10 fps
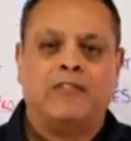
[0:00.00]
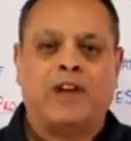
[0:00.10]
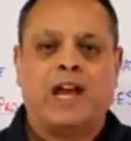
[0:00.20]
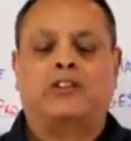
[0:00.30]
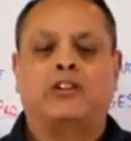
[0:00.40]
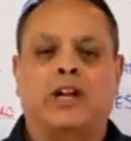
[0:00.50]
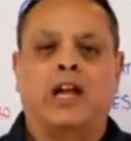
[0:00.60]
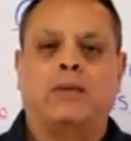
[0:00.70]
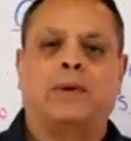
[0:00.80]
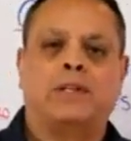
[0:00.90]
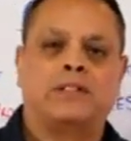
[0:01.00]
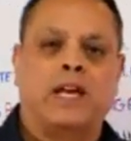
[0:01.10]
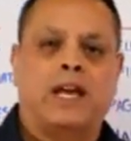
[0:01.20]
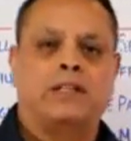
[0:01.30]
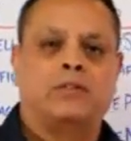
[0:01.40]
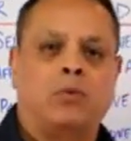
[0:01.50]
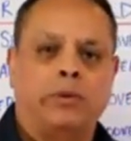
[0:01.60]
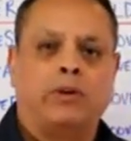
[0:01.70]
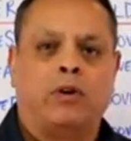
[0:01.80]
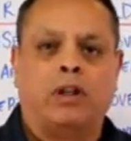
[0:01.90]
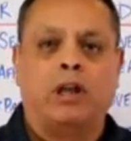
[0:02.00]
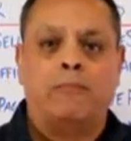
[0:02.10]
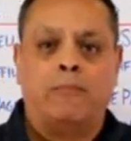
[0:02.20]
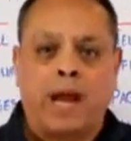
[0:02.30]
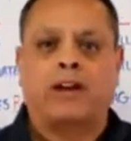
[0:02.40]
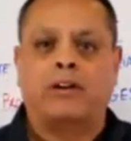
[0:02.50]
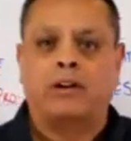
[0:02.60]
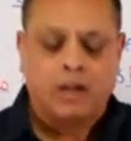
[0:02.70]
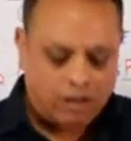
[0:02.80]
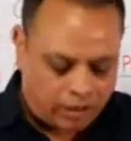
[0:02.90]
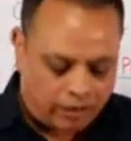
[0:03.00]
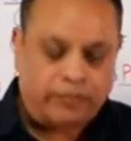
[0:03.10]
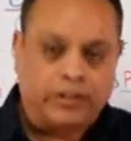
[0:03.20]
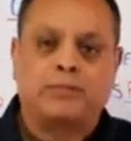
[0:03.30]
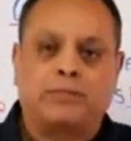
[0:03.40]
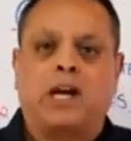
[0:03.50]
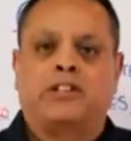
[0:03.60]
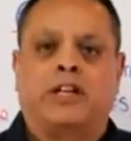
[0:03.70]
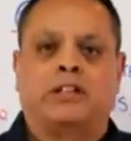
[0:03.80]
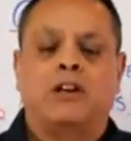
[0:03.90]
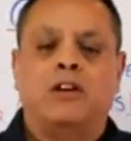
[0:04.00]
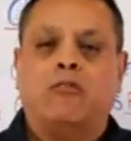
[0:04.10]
In fact, you're going to help us as what we call a backer of this project.